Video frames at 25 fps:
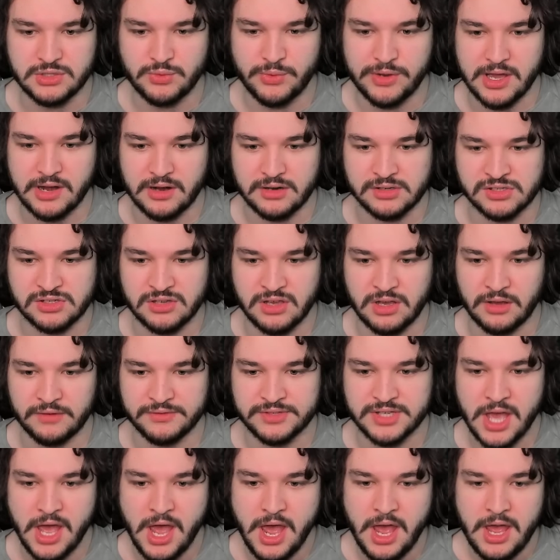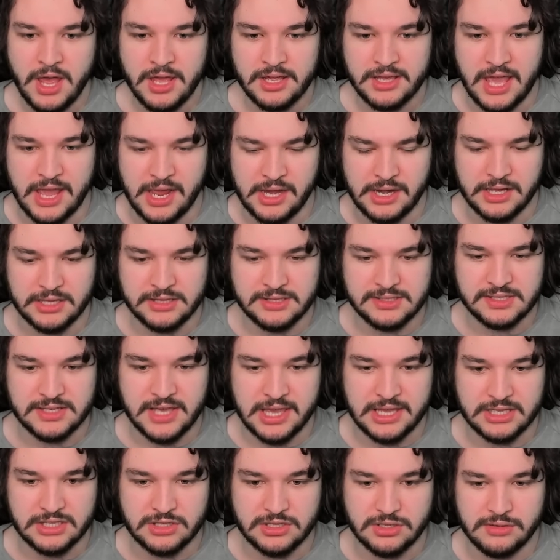We got ourselves Kanans,
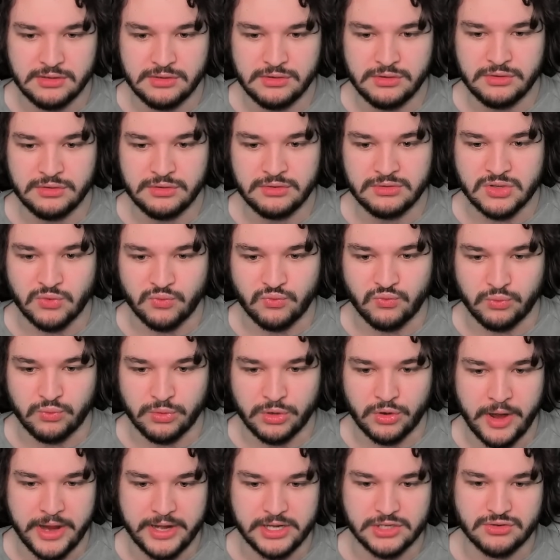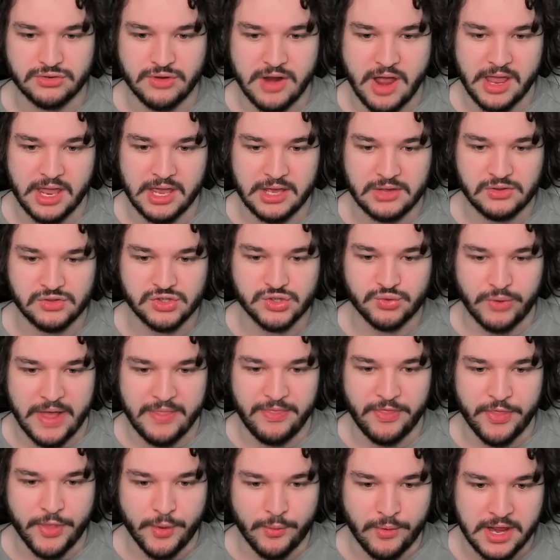K2s, Crate Dragons,
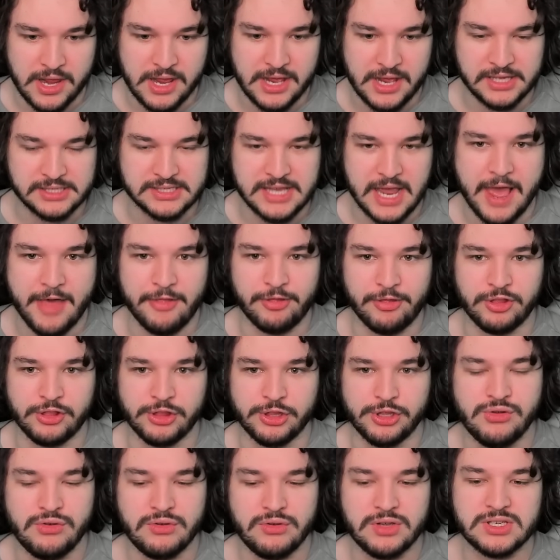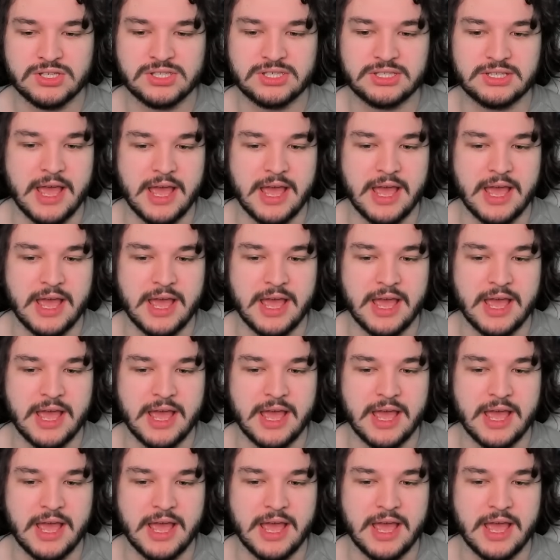Red 3s, and Lukes.